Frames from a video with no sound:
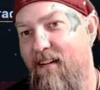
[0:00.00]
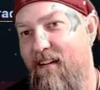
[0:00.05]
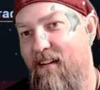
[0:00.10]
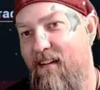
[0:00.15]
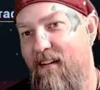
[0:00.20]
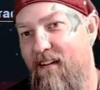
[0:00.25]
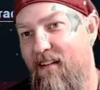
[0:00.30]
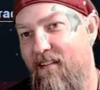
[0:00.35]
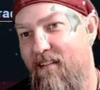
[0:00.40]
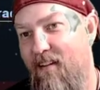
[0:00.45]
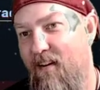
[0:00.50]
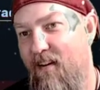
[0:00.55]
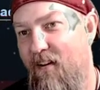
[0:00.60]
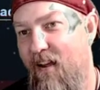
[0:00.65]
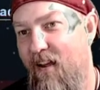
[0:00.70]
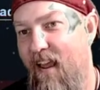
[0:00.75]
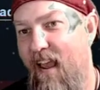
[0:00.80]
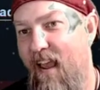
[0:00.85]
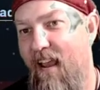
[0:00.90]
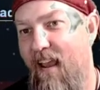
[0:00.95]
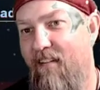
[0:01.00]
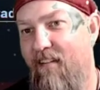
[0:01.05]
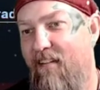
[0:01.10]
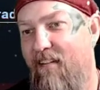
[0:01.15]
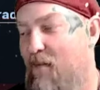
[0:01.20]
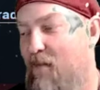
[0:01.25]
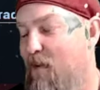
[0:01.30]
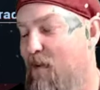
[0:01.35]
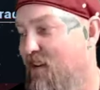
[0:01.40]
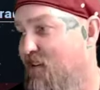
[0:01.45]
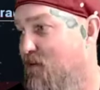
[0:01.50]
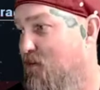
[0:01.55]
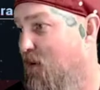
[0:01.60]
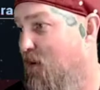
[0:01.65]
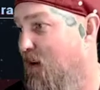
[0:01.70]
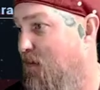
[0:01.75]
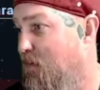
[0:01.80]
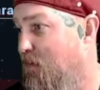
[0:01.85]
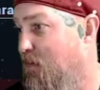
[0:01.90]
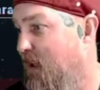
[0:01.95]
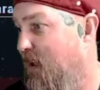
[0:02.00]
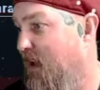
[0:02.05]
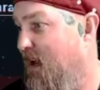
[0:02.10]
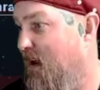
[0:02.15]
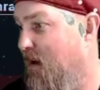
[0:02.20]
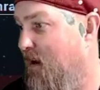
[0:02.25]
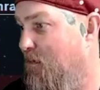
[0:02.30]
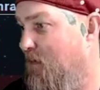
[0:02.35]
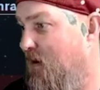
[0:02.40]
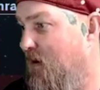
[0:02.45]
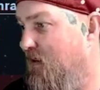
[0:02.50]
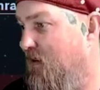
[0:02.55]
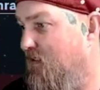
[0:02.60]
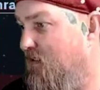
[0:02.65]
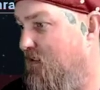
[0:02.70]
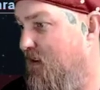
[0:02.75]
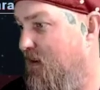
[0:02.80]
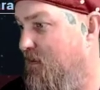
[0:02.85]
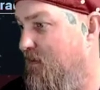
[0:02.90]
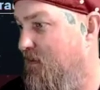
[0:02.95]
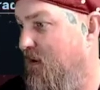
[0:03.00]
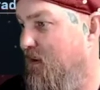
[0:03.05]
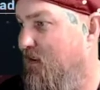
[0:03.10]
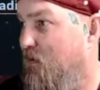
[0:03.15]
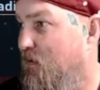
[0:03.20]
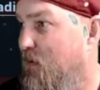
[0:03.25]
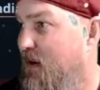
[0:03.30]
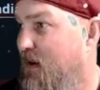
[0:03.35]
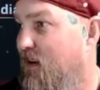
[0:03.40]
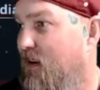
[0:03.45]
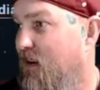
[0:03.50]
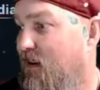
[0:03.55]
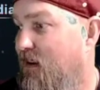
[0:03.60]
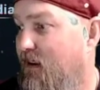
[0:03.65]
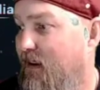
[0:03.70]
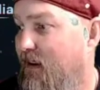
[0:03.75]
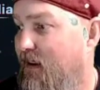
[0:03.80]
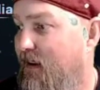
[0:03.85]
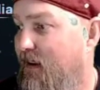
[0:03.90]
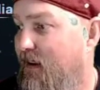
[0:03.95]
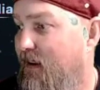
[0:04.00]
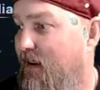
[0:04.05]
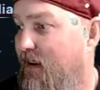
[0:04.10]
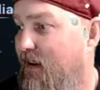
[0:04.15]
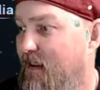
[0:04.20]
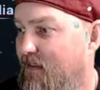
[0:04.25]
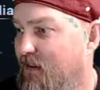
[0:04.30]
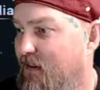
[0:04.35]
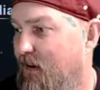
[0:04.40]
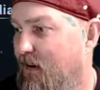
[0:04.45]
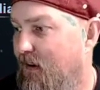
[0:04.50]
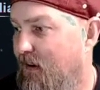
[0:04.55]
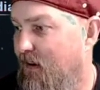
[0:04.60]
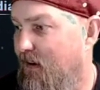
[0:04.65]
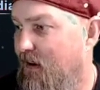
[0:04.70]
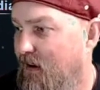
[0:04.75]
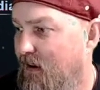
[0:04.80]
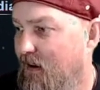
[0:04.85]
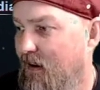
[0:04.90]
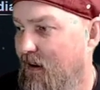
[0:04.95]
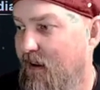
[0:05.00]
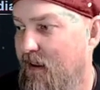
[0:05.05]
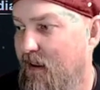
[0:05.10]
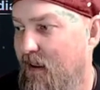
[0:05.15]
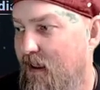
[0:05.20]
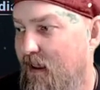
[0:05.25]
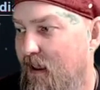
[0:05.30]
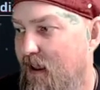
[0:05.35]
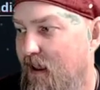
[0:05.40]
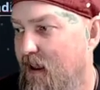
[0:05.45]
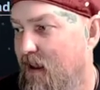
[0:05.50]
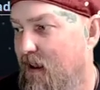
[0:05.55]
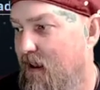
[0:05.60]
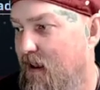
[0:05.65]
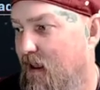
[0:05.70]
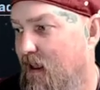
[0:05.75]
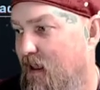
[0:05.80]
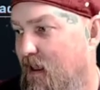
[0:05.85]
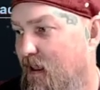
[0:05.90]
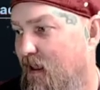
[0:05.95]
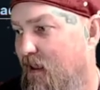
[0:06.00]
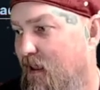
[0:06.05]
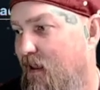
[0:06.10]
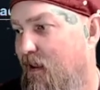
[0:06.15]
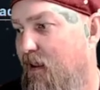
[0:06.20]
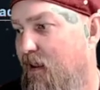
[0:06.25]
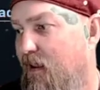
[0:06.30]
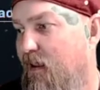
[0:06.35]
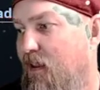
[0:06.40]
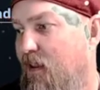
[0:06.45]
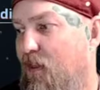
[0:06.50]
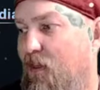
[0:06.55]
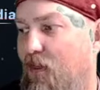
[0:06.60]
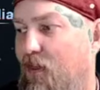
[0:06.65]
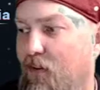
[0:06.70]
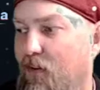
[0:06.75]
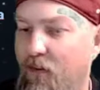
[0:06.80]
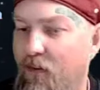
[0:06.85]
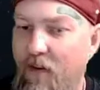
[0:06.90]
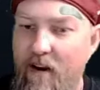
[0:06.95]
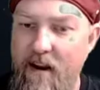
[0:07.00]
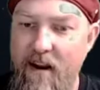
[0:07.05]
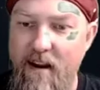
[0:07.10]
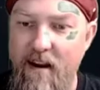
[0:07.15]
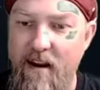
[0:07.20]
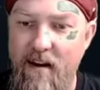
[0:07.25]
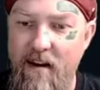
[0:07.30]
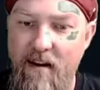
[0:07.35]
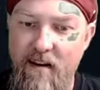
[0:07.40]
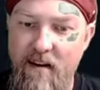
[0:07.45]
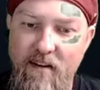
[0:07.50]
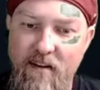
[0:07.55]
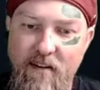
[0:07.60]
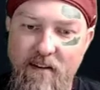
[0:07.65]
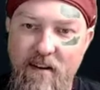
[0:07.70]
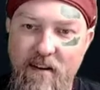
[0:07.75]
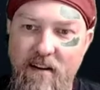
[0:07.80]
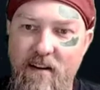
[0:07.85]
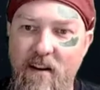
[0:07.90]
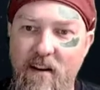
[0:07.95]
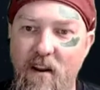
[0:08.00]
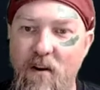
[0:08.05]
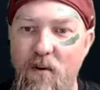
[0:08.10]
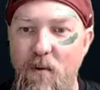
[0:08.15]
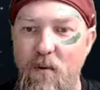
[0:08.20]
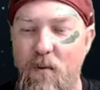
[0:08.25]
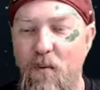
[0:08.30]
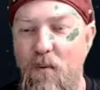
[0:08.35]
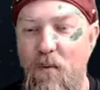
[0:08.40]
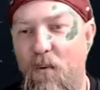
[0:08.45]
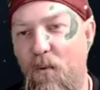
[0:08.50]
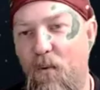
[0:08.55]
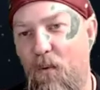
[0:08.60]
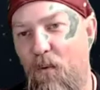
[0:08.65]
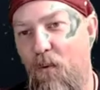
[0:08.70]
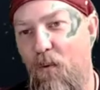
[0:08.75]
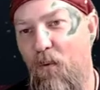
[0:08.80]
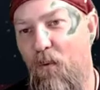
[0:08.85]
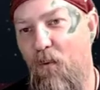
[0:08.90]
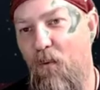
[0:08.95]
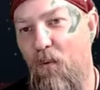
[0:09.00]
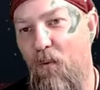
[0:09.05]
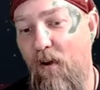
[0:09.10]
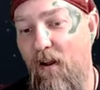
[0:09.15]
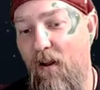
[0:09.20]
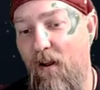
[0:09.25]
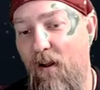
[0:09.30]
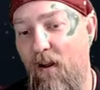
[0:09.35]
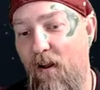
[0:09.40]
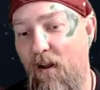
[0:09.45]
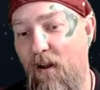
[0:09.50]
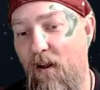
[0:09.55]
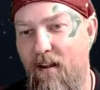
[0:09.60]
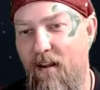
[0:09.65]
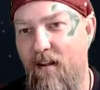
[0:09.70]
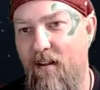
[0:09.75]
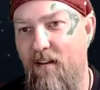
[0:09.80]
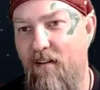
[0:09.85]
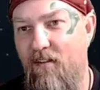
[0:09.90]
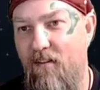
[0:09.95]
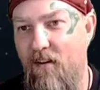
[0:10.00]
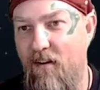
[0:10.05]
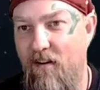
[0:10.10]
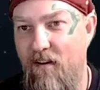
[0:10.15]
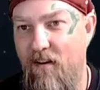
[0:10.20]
So exclamation mark play on both streams because we are clicking start in 3, 2, 1, start.